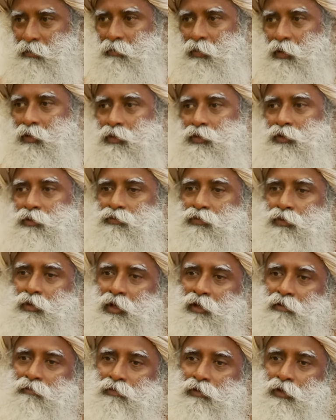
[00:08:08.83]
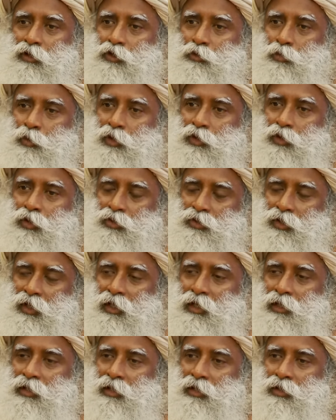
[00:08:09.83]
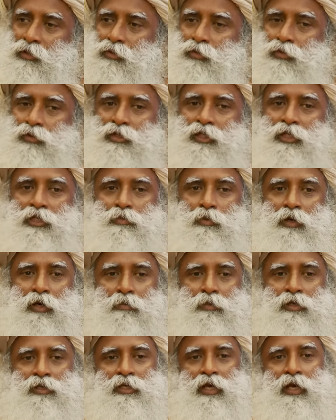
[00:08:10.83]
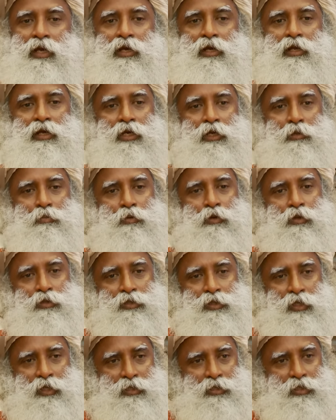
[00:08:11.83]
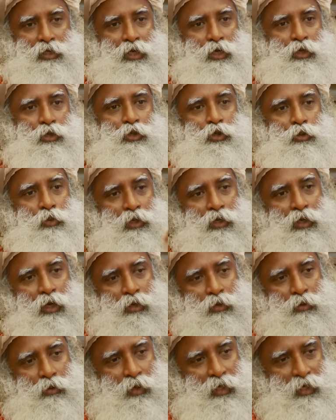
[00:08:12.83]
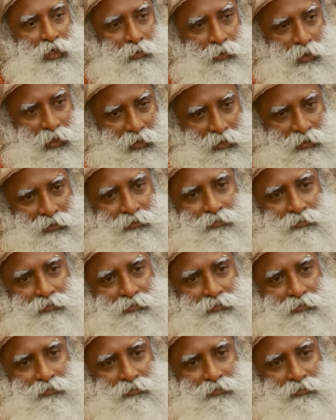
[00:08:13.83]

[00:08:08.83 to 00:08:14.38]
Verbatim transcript: because if you're influenced by your genetics, you'll just become a cyclical process, you will not go anywhere.